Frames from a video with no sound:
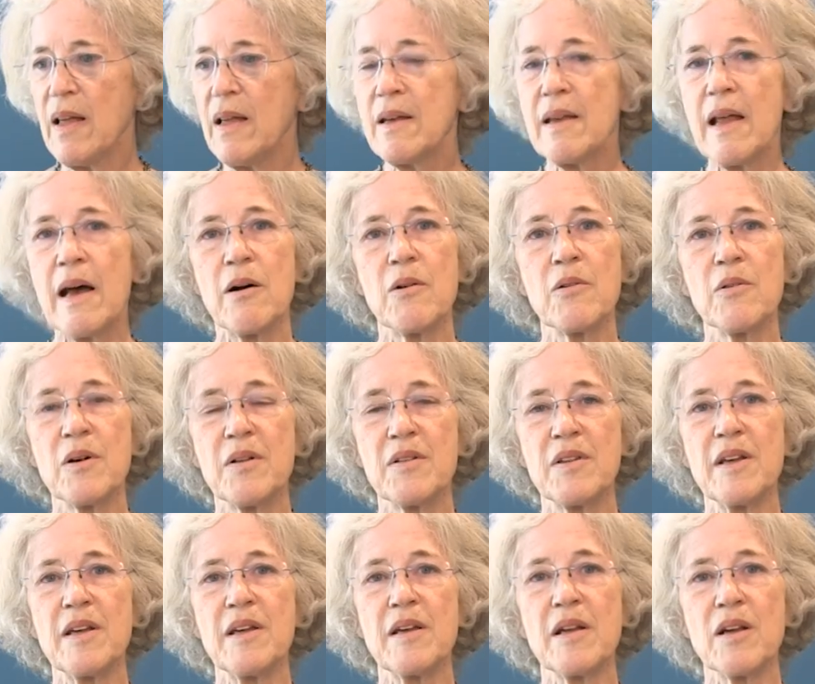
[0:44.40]
Now,
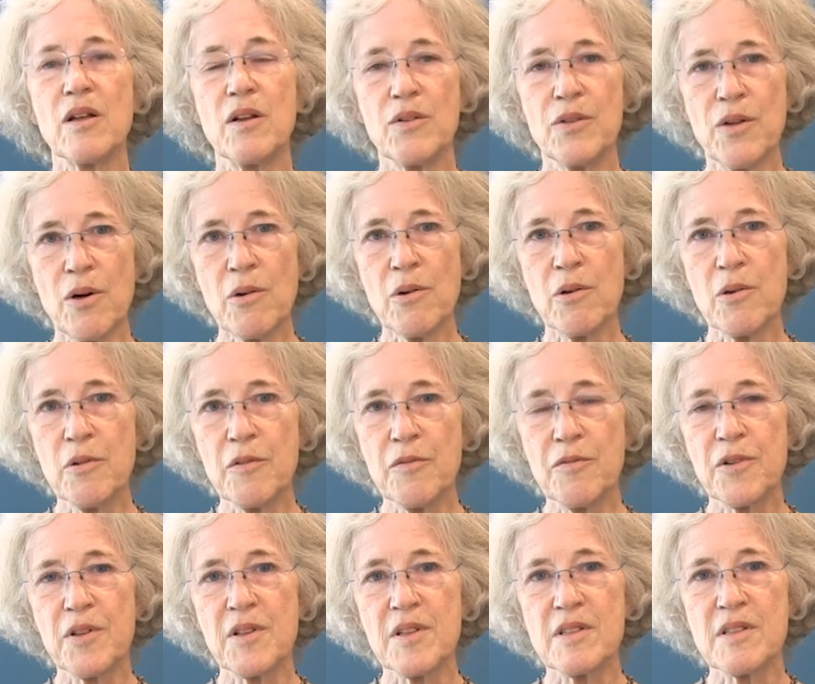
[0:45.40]
the logo
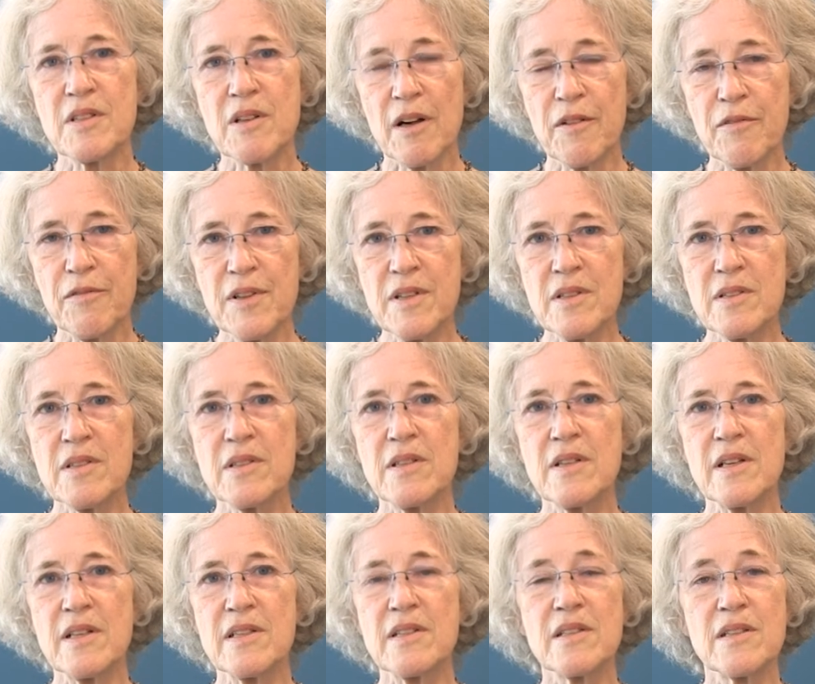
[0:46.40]
for this conference
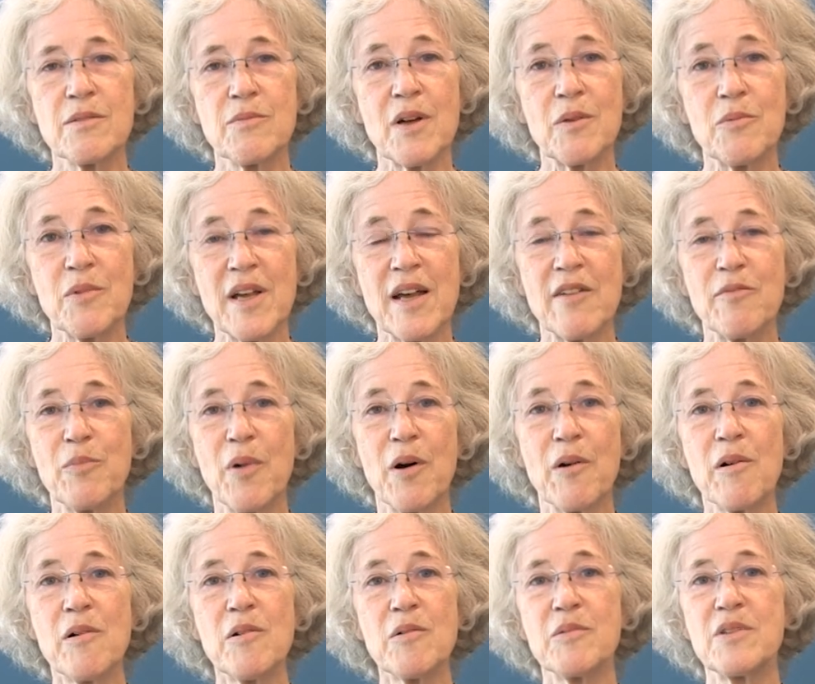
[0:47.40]
is the one we have
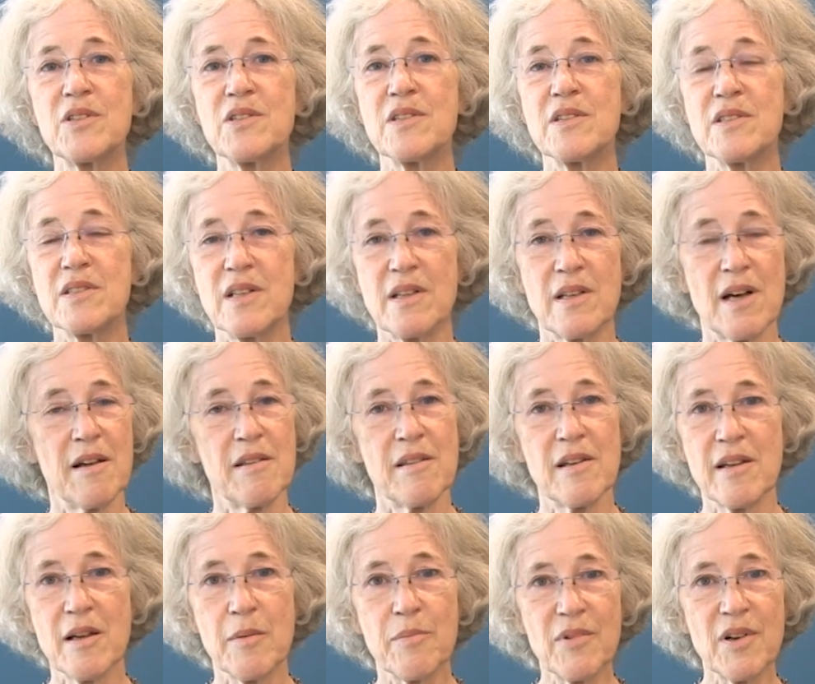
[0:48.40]
borrowed, which is, I
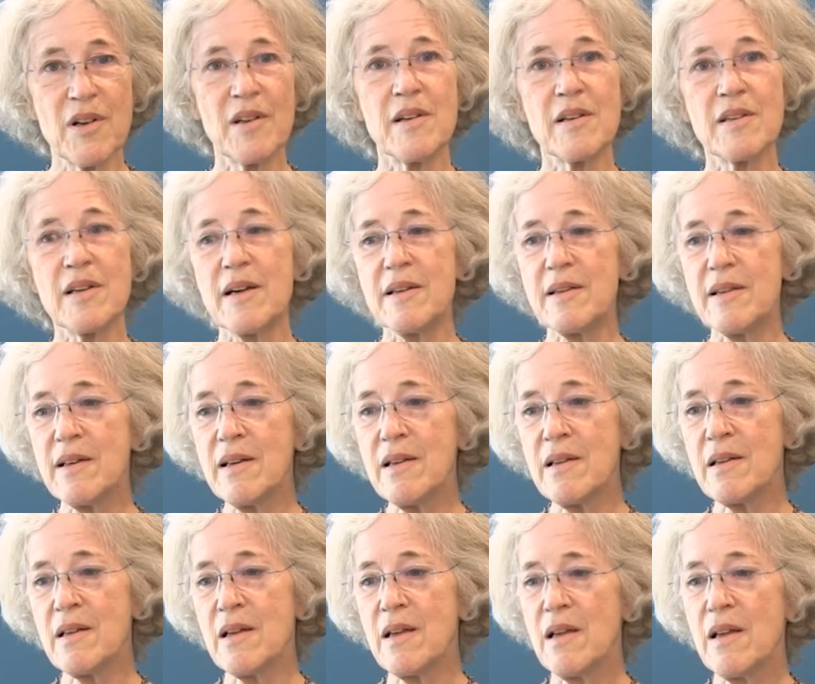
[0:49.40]
think, a brilliant idea,
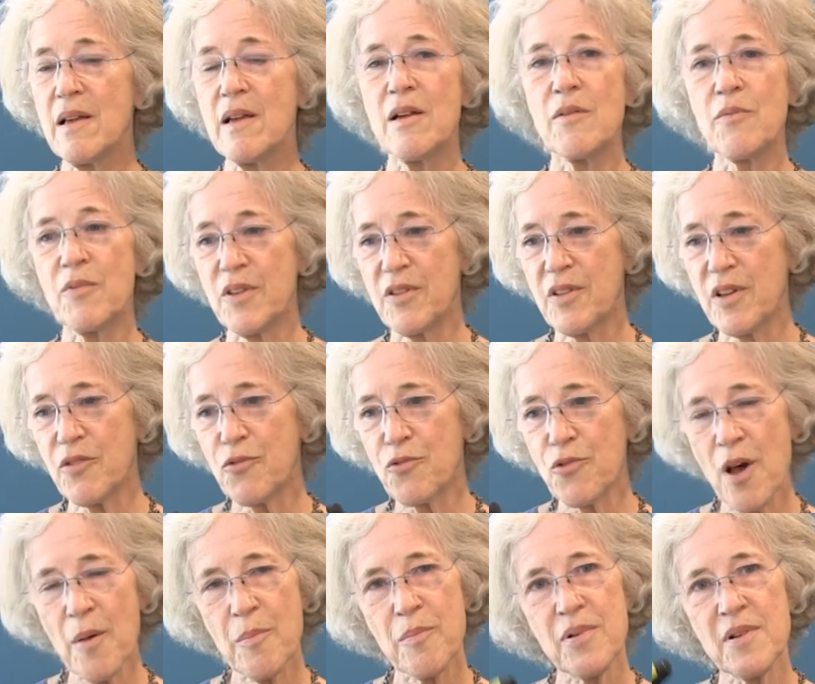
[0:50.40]
with the
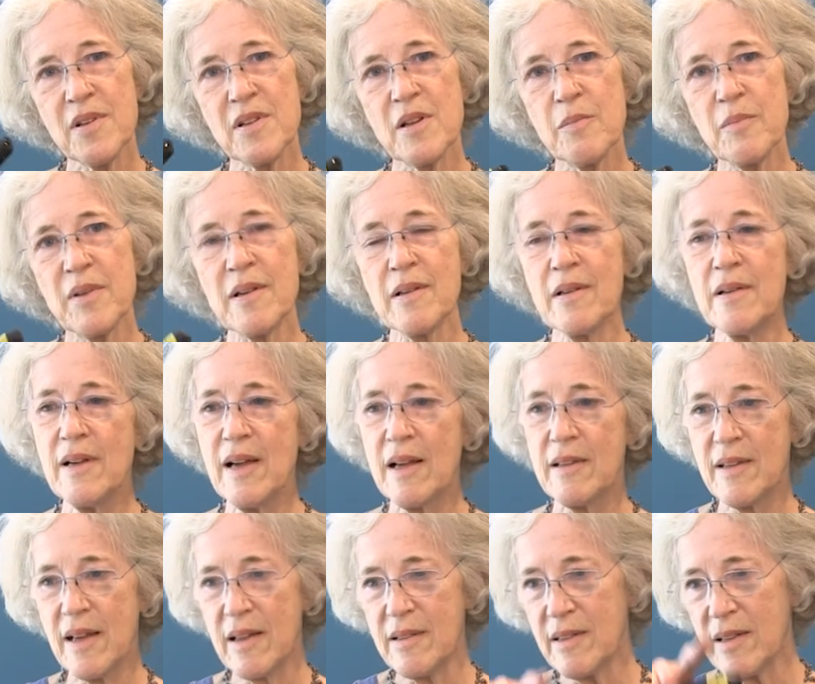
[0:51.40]
drop in the middle
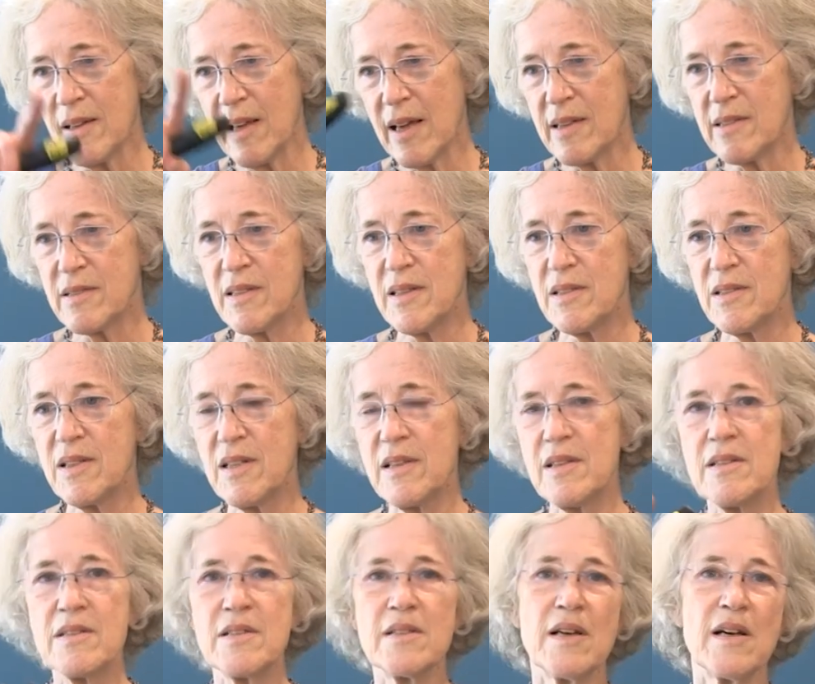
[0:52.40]
and then the
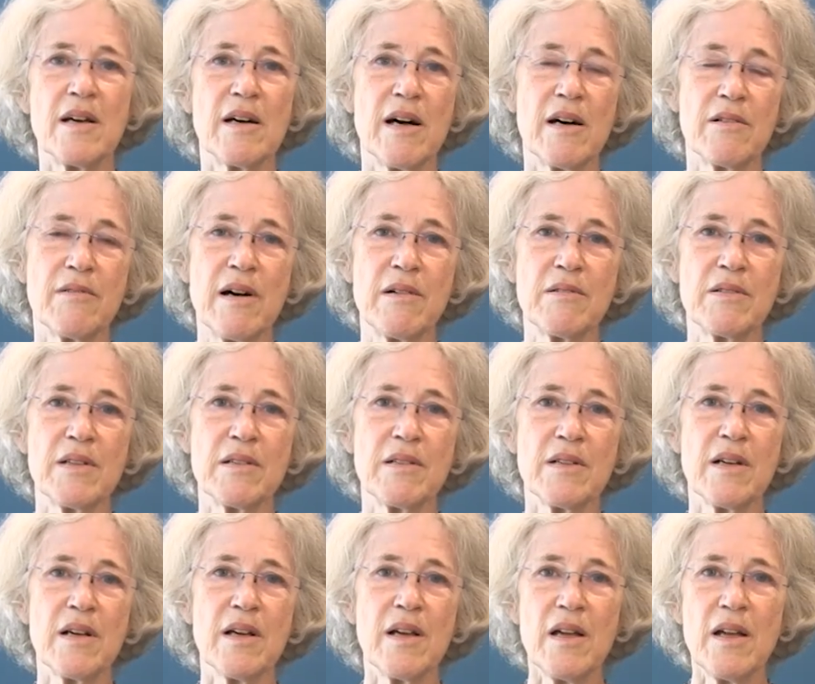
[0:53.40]
SDGs around it,
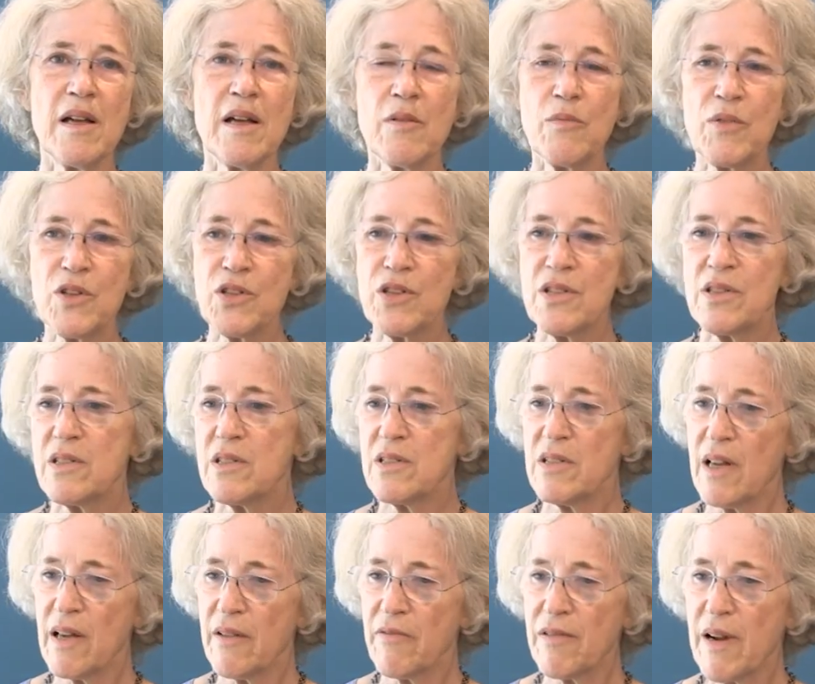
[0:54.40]
which
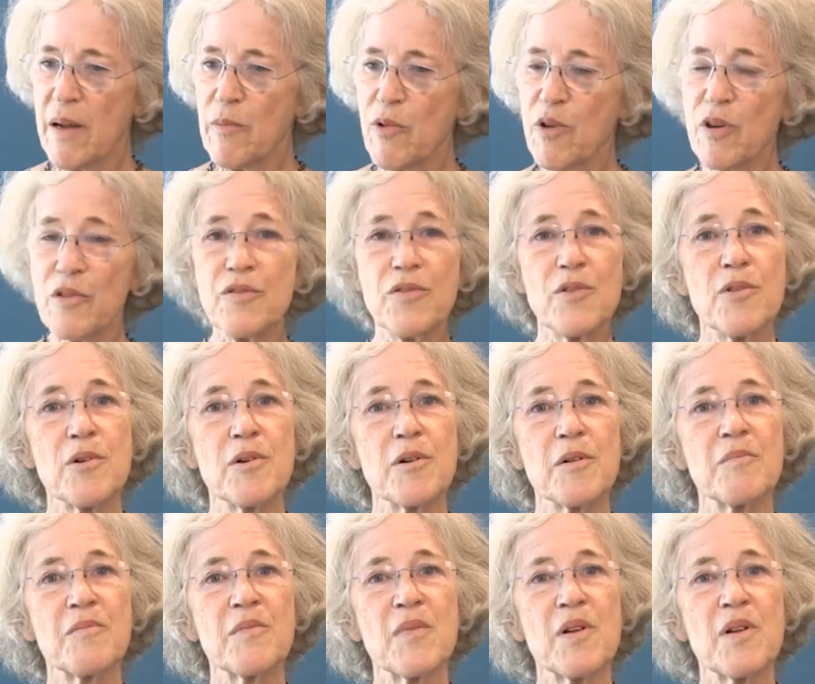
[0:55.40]
is a framework for